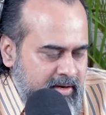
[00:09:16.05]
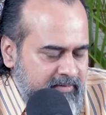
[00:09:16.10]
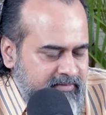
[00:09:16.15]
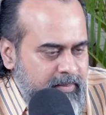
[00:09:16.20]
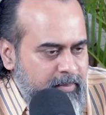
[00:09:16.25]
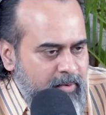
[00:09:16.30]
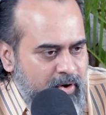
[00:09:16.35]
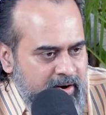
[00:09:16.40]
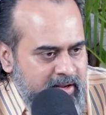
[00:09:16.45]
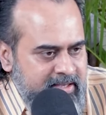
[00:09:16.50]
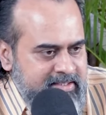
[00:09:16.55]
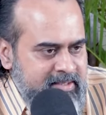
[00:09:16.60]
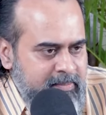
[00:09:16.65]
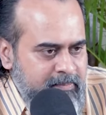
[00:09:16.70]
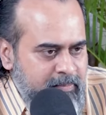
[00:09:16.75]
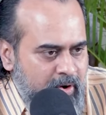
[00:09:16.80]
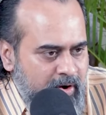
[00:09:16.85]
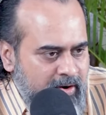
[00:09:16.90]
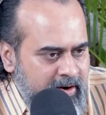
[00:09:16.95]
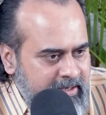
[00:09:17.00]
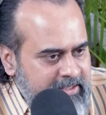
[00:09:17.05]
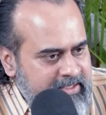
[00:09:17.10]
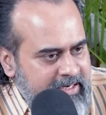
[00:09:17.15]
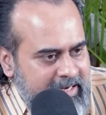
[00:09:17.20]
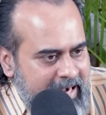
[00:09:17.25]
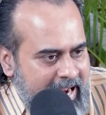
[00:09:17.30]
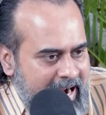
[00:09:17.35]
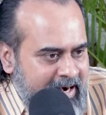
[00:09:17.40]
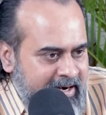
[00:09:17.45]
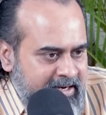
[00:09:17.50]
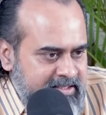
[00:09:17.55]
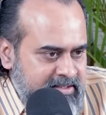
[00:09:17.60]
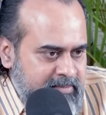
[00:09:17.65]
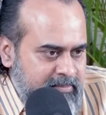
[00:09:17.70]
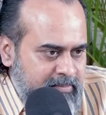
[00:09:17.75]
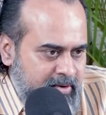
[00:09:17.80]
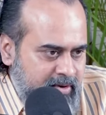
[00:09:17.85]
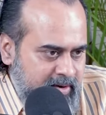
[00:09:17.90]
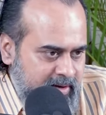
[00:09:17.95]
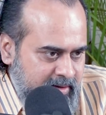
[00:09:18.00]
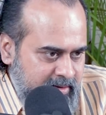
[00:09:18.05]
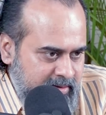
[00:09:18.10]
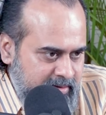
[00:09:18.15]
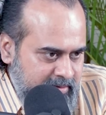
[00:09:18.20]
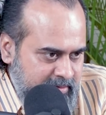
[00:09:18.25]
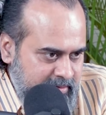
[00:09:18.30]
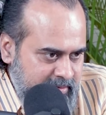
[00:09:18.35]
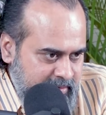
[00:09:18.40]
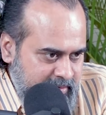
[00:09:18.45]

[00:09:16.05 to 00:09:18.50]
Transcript: If the body is important, then land is important.